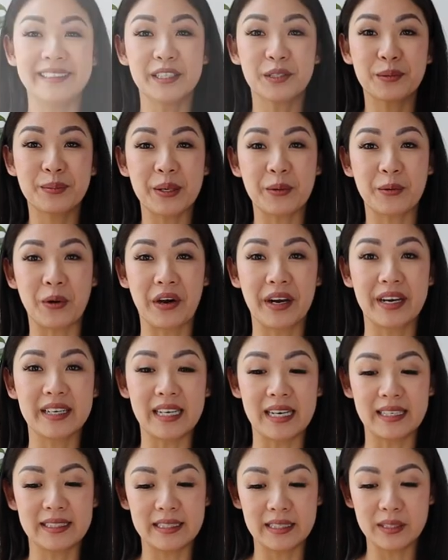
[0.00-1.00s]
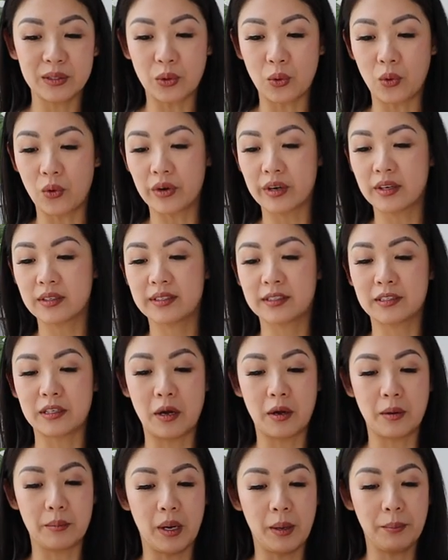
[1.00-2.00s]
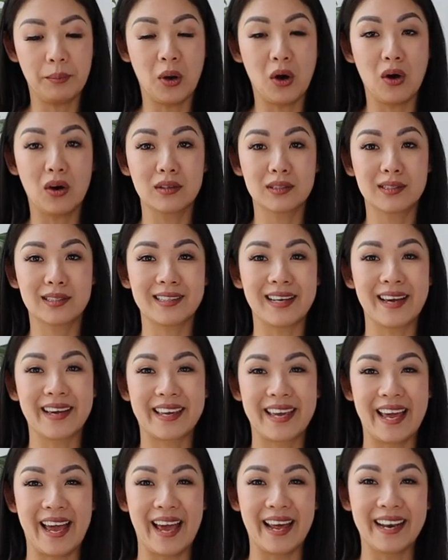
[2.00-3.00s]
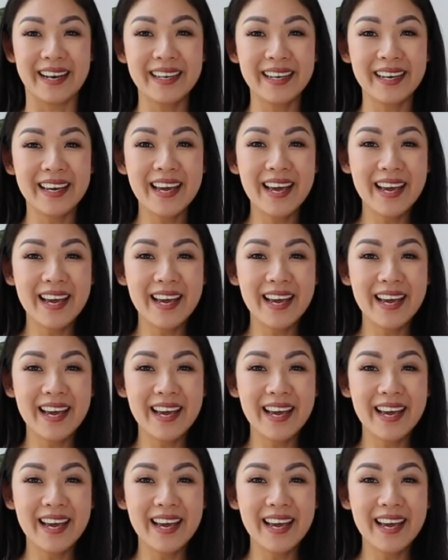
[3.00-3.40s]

little bit worried. I did order some pots again.